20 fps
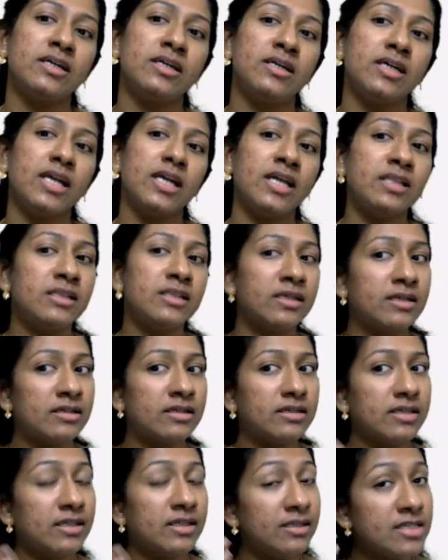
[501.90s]

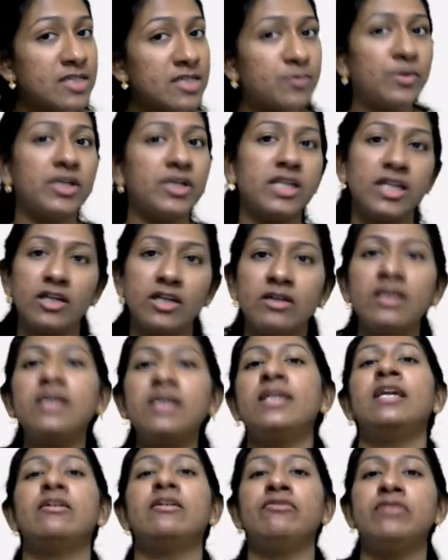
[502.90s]
in this
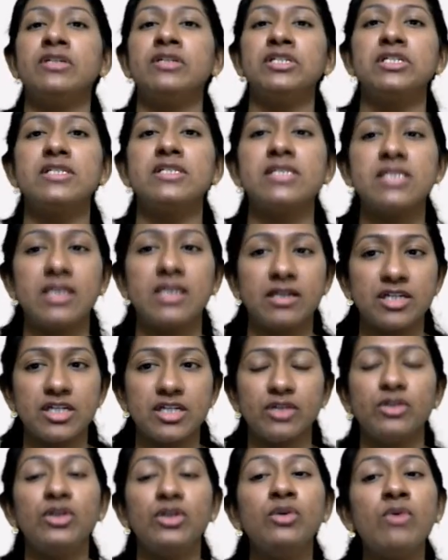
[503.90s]
particular definition
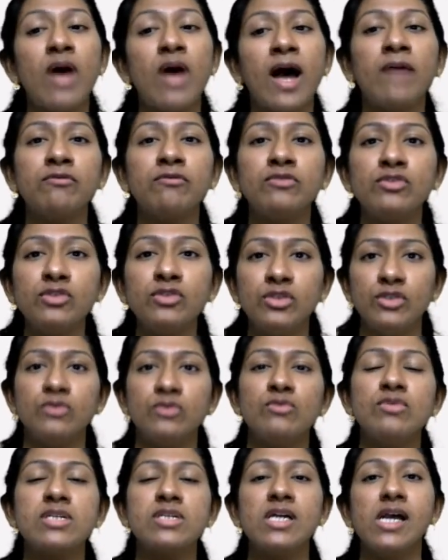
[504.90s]
section, you have to
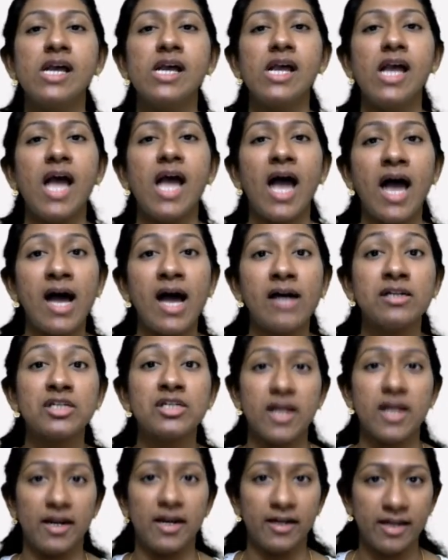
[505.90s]
use
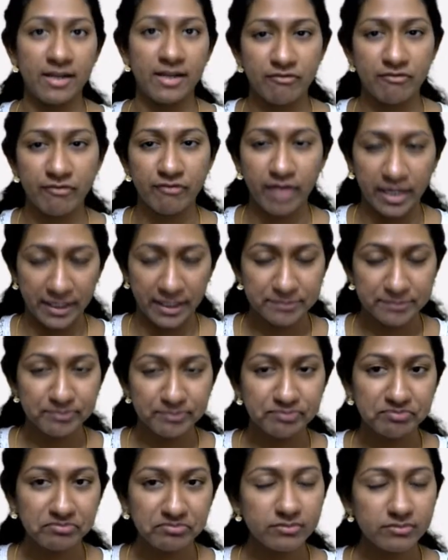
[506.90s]
hash define,
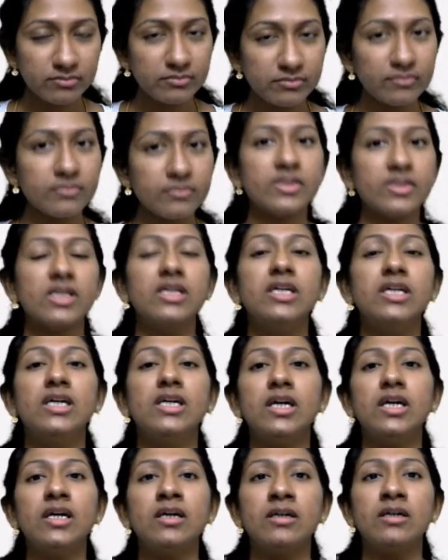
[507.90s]

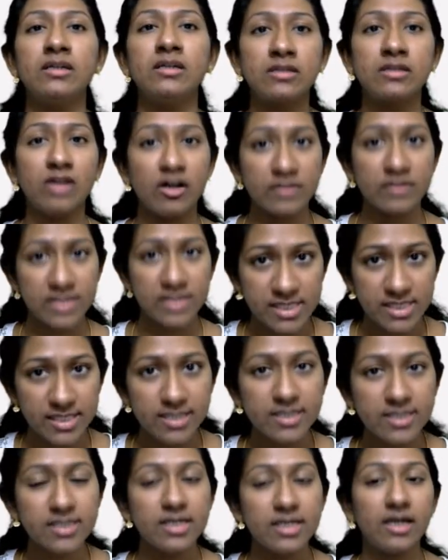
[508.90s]
a
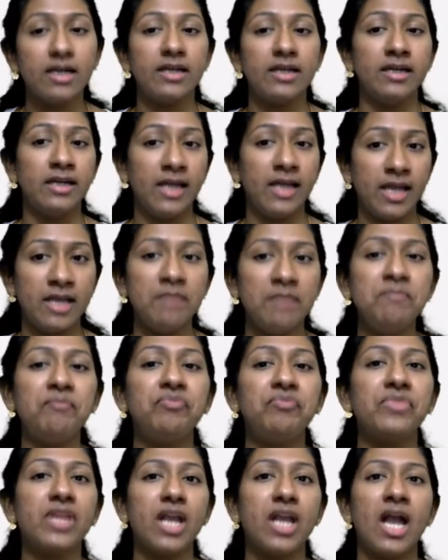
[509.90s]
constant name
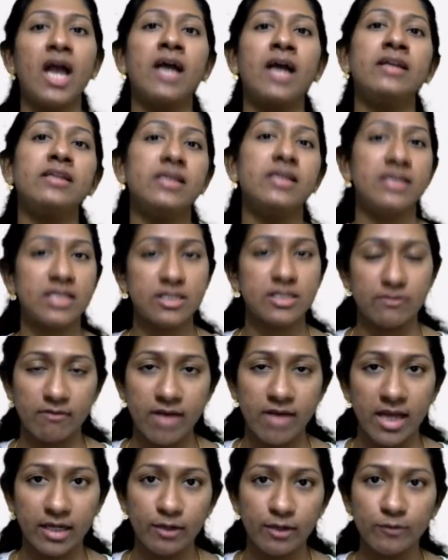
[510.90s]
and its
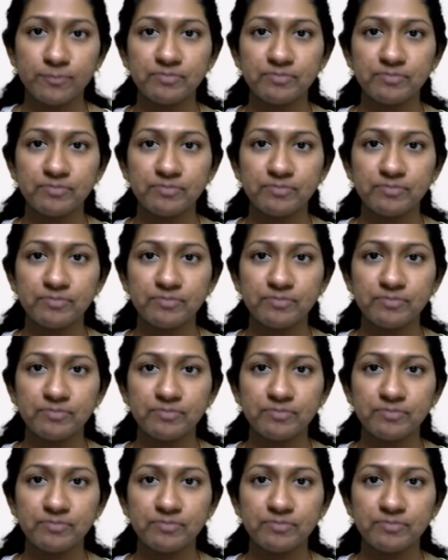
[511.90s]
value.